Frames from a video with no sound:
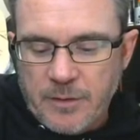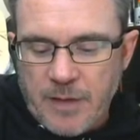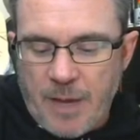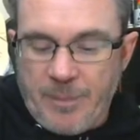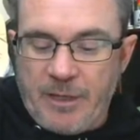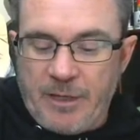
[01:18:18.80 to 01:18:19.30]

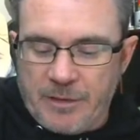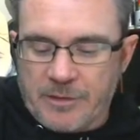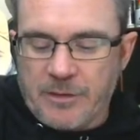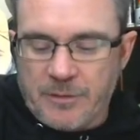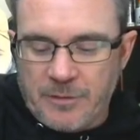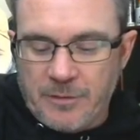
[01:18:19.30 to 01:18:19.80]
I mean, he's.
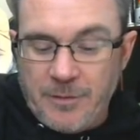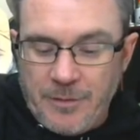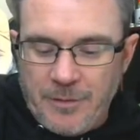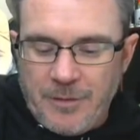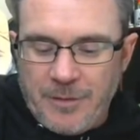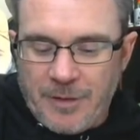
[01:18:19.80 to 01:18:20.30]

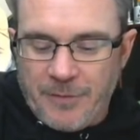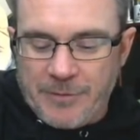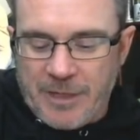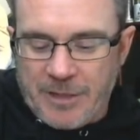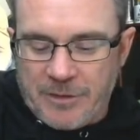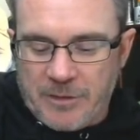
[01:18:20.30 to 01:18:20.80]
Now he's
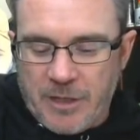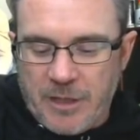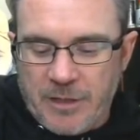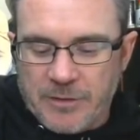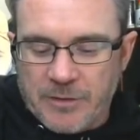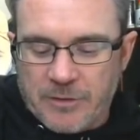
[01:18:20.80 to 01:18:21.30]
getting cheeky,
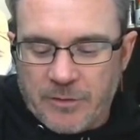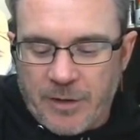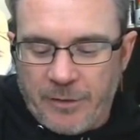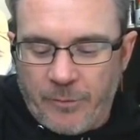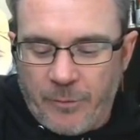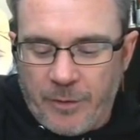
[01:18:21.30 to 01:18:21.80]
he's just
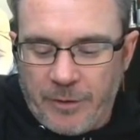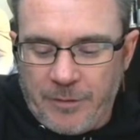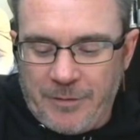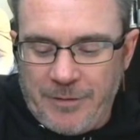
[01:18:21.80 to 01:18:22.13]
trying to win.